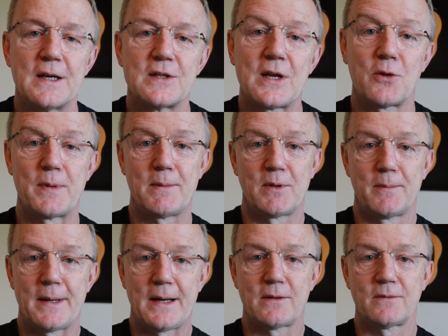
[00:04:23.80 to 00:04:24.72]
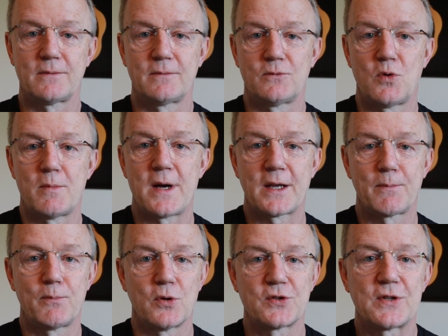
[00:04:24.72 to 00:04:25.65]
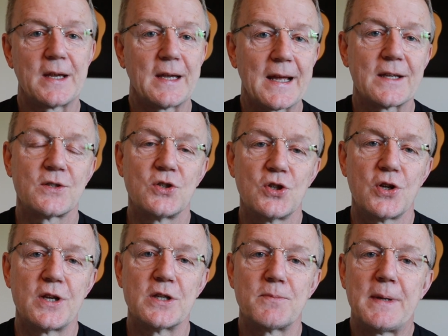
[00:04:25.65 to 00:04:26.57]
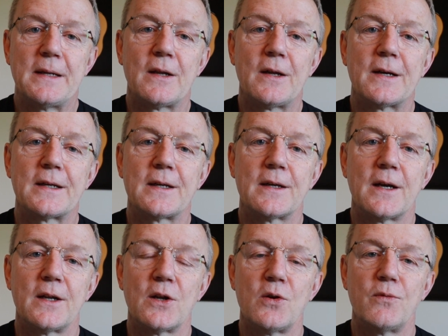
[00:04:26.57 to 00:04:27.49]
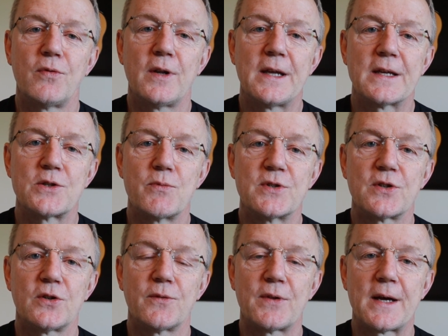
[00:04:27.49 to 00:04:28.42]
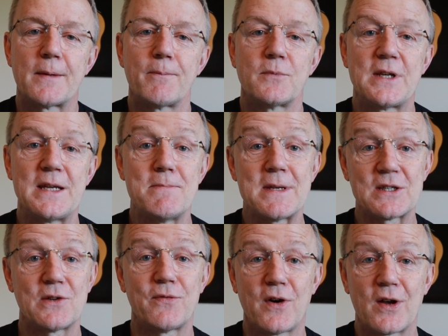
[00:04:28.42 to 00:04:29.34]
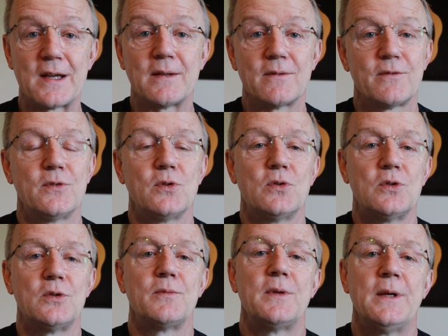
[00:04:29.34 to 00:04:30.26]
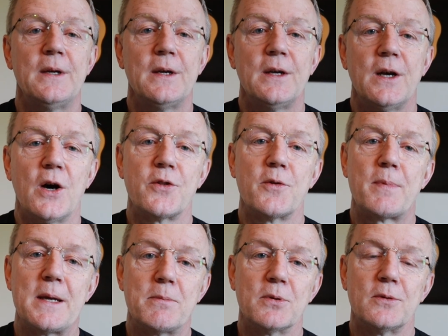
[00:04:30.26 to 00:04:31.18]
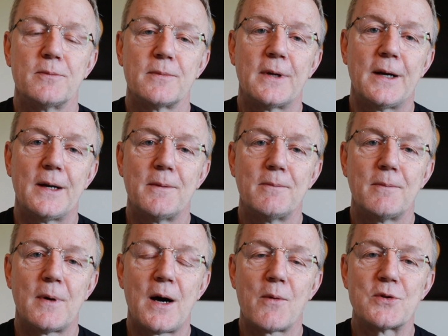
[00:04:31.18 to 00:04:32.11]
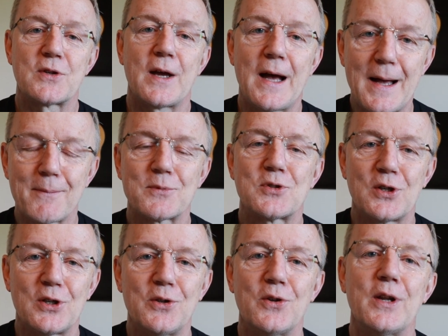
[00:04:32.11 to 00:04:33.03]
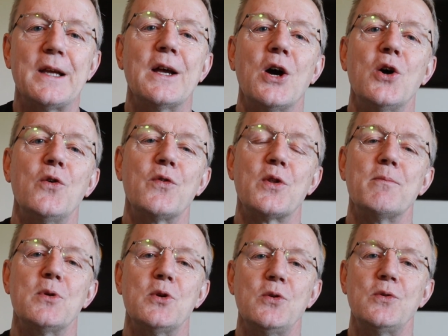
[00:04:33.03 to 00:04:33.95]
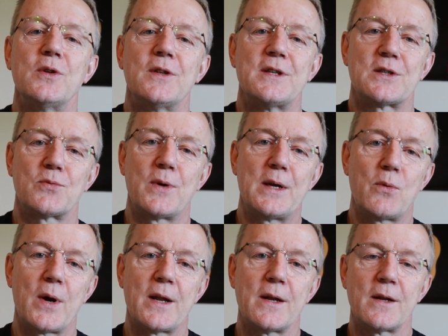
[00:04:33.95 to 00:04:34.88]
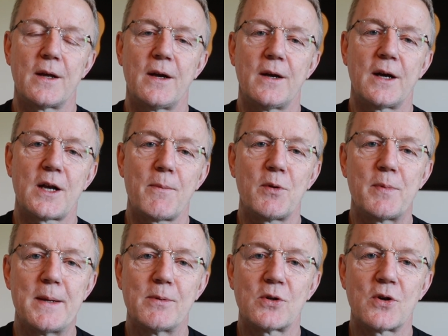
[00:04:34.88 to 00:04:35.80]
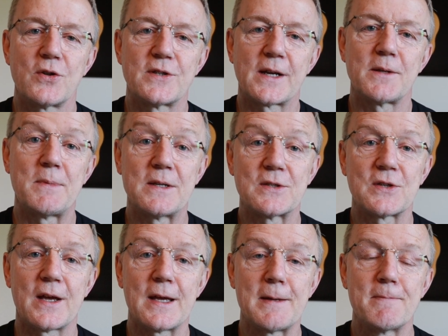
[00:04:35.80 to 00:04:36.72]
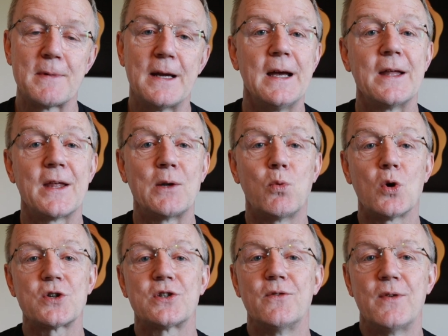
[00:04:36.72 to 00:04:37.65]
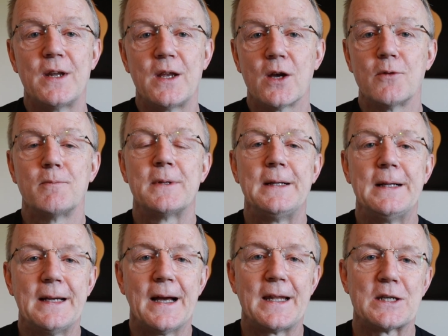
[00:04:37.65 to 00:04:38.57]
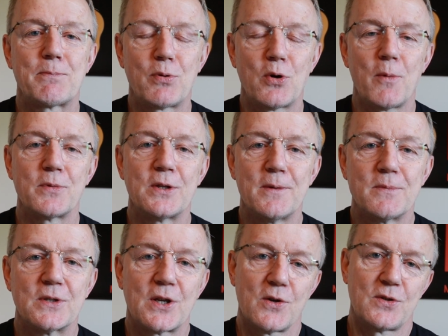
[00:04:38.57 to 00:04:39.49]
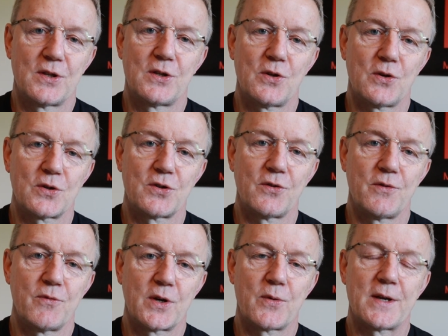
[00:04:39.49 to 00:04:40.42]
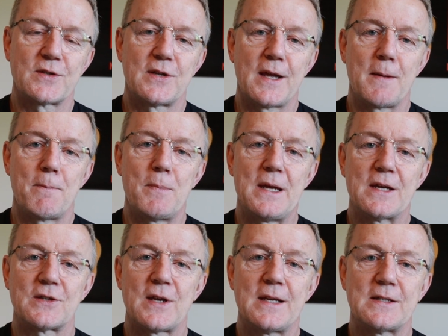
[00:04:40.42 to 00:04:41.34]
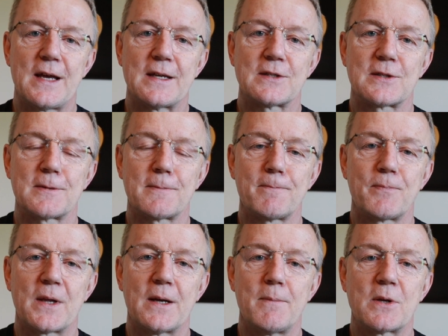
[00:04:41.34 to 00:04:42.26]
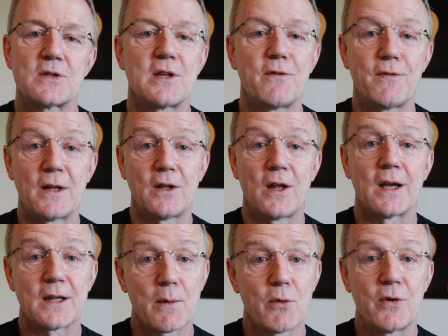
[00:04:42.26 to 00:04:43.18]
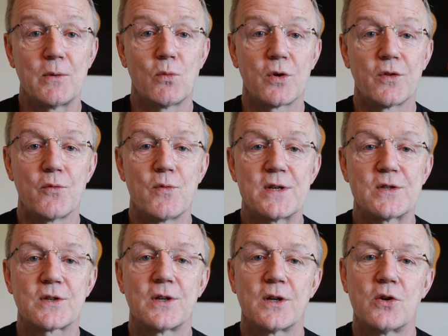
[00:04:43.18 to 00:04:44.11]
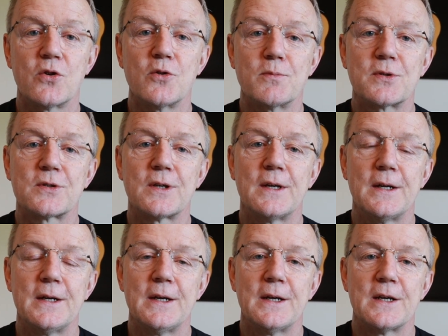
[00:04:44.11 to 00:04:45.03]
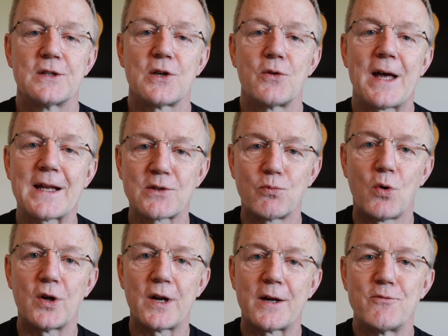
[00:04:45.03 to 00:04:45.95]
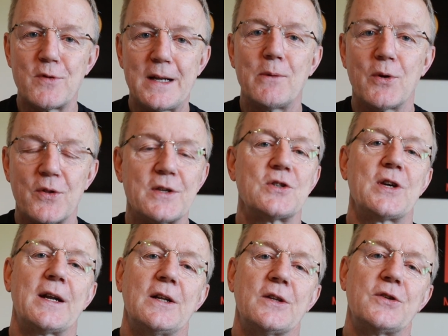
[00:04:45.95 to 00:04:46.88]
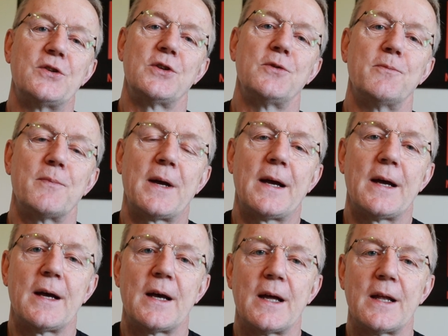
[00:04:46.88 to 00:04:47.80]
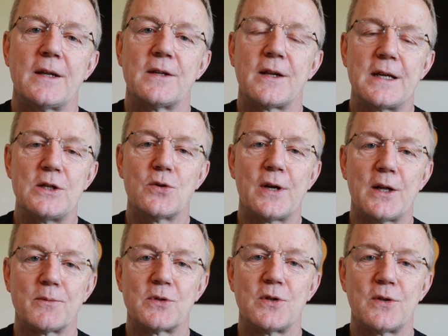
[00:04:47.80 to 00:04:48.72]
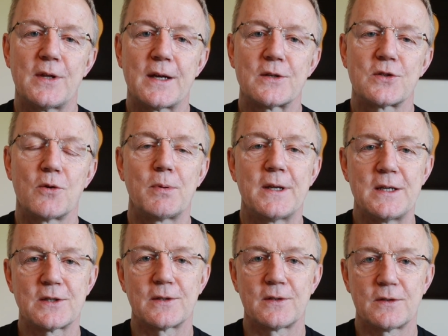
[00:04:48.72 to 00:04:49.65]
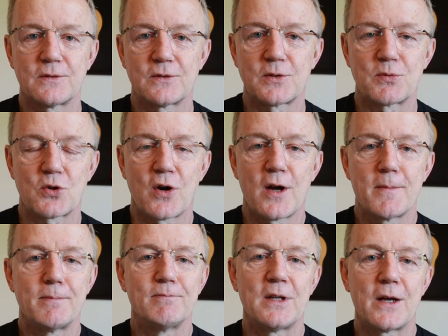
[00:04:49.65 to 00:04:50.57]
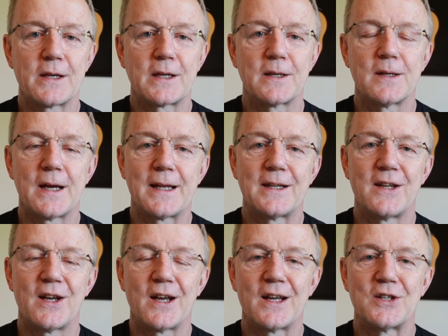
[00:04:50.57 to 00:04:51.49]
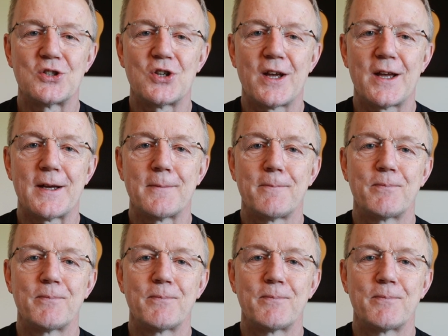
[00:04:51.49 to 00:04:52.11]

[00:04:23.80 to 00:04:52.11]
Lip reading: tell people about what my prostate cancer journey has been like, and hopefully as a result of that, demystify it for other people. I was absolutely over the moon this week when a couple of people contacted me to say they'd watched the video and it's prompted them to go to the doctor and request a PSA test. Because they felt like they were in one of the risk groups. So that's what I really want this channel to do, and I need your help to do that. So please subscribe, like, and share.